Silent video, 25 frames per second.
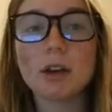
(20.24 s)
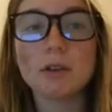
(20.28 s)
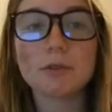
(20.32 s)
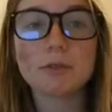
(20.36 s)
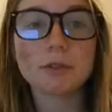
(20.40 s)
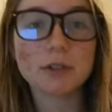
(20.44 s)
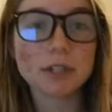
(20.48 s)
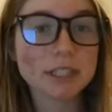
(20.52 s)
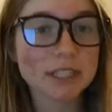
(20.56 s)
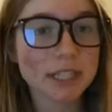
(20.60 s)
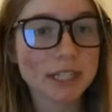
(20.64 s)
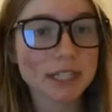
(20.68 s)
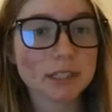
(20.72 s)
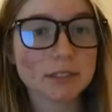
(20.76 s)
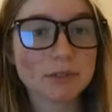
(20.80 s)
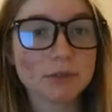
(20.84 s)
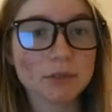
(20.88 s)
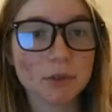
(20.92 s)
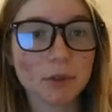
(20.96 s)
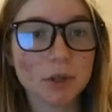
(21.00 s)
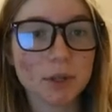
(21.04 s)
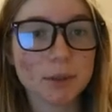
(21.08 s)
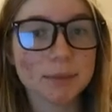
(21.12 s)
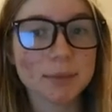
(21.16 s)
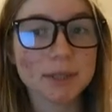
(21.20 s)
Vertex
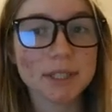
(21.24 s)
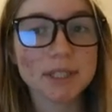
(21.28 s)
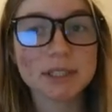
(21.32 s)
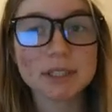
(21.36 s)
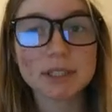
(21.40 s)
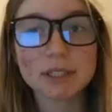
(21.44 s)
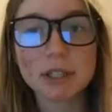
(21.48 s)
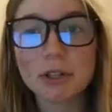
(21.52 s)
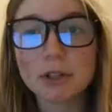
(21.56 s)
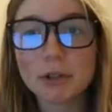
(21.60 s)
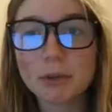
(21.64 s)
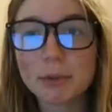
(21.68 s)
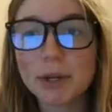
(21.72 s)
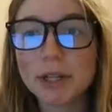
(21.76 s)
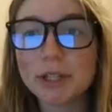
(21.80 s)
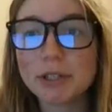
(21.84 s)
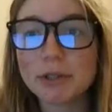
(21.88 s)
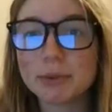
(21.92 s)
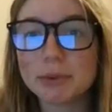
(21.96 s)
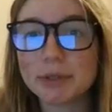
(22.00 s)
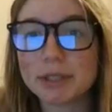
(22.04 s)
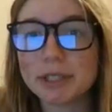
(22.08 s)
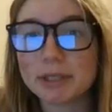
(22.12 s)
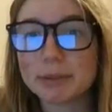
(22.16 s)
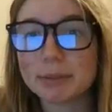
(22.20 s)
form is another way
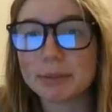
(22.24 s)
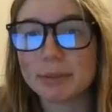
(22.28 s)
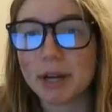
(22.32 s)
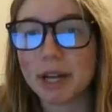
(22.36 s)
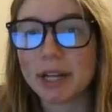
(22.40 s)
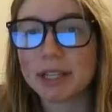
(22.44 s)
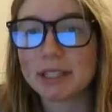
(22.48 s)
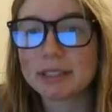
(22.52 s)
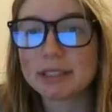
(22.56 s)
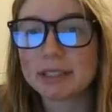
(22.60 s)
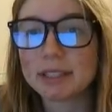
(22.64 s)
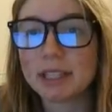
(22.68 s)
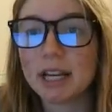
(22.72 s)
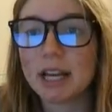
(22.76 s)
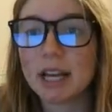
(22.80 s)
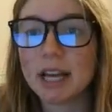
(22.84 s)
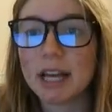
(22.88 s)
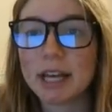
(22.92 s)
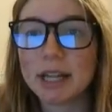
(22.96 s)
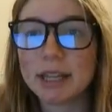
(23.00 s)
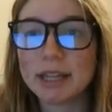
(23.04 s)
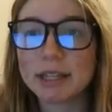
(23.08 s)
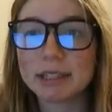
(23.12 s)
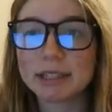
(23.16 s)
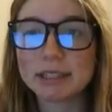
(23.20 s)
to express
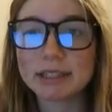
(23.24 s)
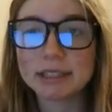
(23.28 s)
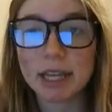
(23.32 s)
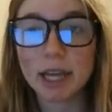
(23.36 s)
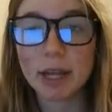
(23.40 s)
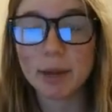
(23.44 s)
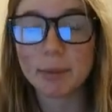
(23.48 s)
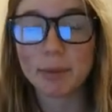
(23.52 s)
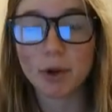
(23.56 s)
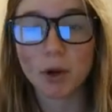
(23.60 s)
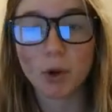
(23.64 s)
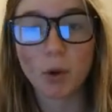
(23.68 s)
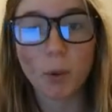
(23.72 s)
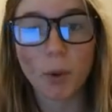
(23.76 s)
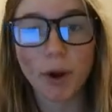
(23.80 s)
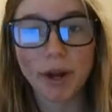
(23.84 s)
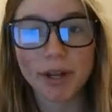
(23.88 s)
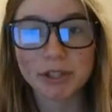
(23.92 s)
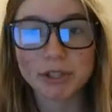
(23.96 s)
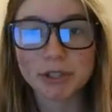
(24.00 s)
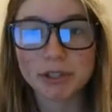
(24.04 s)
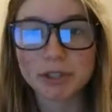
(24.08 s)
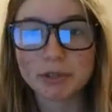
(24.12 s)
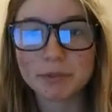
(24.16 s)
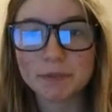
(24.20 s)
the same
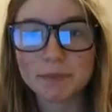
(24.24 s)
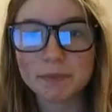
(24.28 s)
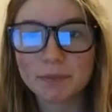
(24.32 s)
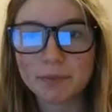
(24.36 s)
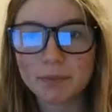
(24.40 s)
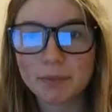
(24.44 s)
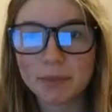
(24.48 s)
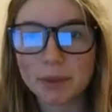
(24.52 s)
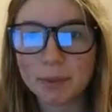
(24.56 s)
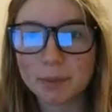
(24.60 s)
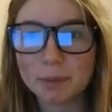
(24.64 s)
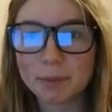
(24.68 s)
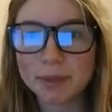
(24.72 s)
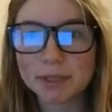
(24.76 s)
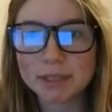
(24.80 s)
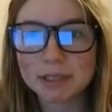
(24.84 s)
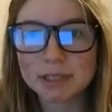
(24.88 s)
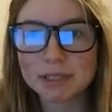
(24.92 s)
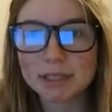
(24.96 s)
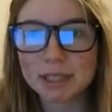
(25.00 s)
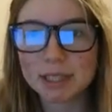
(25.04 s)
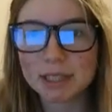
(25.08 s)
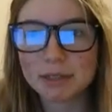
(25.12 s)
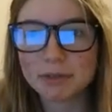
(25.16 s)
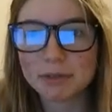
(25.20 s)
equation, but
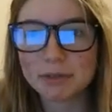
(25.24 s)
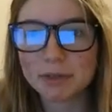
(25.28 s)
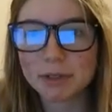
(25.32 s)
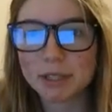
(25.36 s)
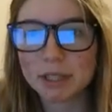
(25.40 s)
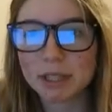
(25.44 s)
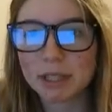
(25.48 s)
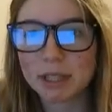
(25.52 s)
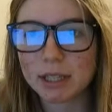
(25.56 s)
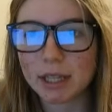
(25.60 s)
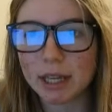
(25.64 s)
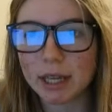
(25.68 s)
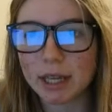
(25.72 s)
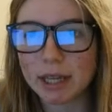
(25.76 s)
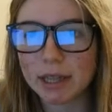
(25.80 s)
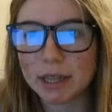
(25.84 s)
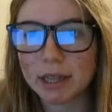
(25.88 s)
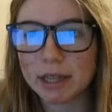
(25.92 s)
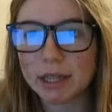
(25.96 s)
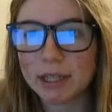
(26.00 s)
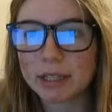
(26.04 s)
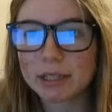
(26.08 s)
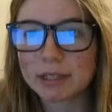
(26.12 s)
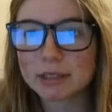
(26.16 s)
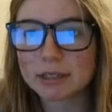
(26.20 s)
instead of looking like
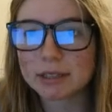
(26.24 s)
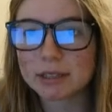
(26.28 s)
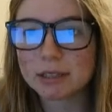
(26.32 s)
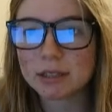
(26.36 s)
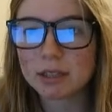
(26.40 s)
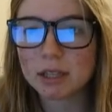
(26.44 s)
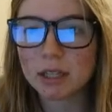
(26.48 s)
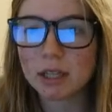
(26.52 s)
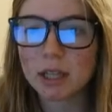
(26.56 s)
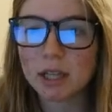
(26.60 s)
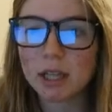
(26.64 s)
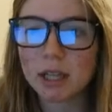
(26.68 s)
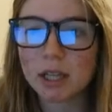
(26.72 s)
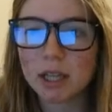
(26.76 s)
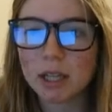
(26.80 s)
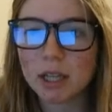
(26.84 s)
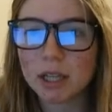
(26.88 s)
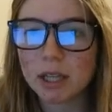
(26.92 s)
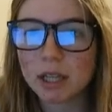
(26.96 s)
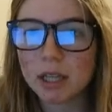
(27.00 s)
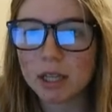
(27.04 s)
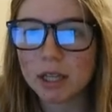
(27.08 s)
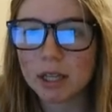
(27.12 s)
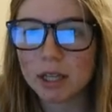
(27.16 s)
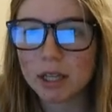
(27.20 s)
this,
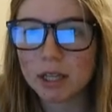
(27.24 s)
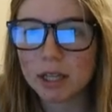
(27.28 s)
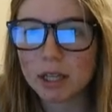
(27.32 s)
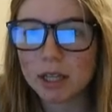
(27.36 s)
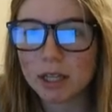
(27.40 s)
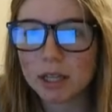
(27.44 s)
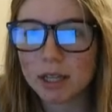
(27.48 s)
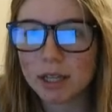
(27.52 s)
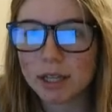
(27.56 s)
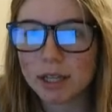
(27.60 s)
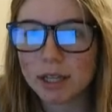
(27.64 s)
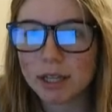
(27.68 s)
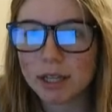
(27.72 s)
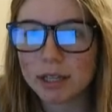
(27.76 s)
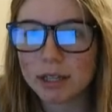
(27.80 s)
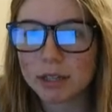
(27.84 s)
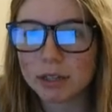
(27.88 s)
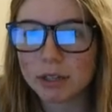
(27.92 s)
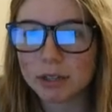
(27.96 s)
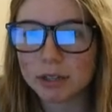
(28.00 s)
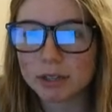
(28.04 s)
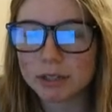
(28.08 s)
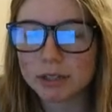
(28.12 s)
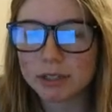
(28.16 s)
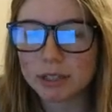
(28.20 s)
it
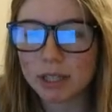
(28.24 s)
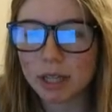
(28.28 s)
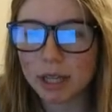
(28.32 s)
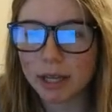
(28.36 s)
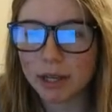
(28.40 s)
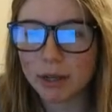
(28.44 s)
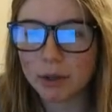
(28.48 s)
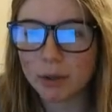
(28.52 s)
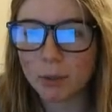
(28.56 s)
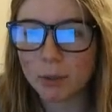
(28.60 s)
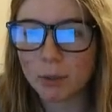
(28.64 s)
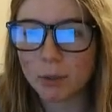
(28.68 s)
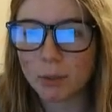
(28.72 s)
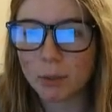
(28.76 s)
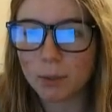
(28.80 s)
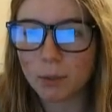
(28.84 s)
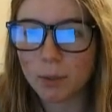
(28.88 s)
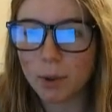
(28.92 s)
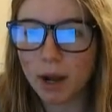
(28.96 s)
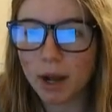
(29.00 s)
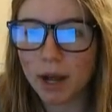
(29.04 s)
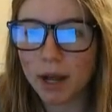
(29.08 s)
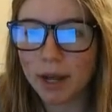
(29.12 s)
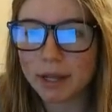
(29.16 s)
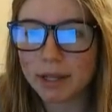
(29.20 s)
looks like
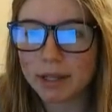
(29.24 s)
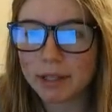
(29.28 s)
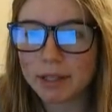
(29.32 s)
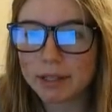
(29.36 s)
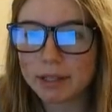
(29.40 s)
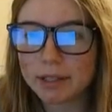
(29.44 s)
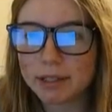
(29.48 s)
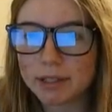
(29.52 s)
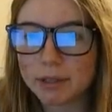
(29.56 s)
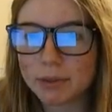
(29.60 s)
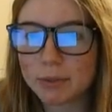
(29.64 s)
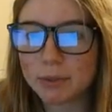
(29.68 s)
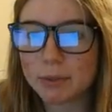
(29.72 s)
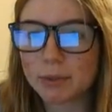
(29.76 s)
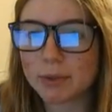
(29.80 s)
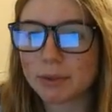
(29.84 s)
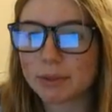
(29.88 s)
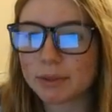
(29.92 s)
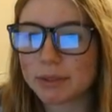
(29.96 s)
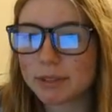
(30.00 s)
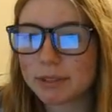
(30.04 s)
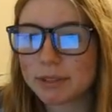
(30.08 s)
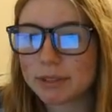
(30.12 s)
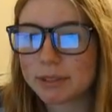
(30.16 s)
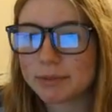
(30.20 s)
y
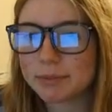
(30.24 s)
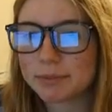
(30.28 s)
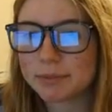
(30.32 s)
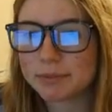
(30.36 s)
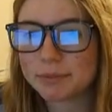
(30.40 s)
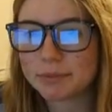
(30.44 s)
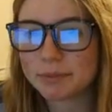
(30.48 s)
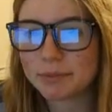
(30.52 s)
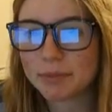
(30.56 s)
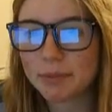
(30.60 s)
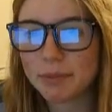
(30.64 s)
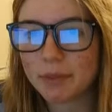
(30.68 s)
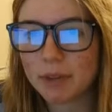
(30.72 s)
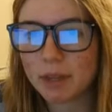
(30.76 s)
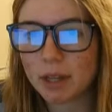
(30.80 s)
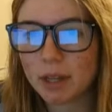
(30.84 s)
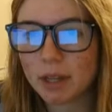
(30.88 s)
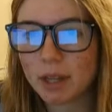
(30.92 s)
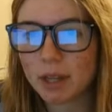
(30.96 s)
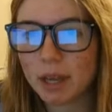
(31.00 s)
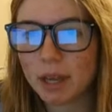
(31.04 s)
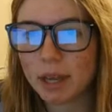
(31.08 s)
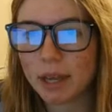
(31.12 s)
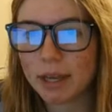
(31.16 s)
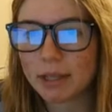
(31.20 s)
equals
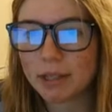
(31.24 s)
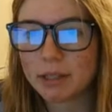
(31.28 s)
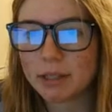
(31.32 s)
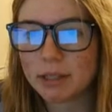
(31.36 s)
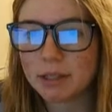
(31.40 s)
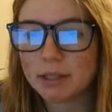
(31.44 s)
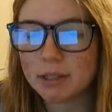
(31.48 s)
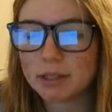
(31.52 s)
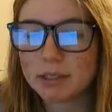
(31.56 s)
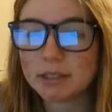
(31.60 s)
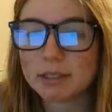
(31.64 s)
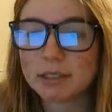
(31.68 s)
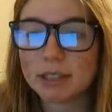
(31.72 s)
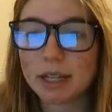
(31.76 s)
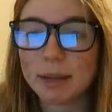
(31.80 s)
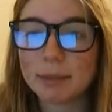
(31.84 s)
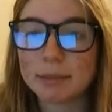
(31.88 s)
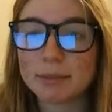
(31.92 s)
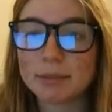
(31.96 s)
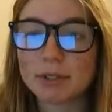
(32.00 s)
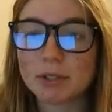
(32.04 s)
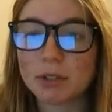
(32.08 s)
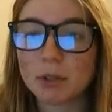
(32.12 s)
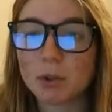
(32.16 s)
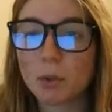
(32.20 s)
a
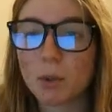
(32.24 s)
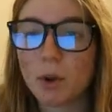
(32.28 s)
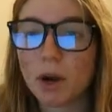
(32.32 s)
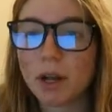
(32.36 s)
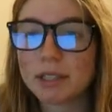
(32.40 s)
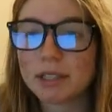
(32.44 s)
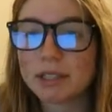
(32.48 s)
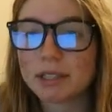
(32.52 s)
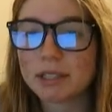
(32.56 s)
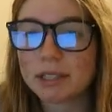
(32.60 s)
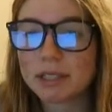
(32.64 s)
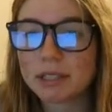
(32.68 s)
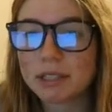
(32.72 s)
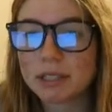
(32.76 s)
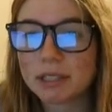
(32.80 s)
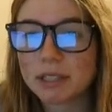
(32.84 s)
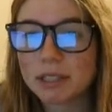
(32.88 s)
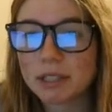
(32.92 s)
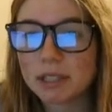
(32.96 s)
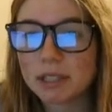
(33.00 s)
times the quantity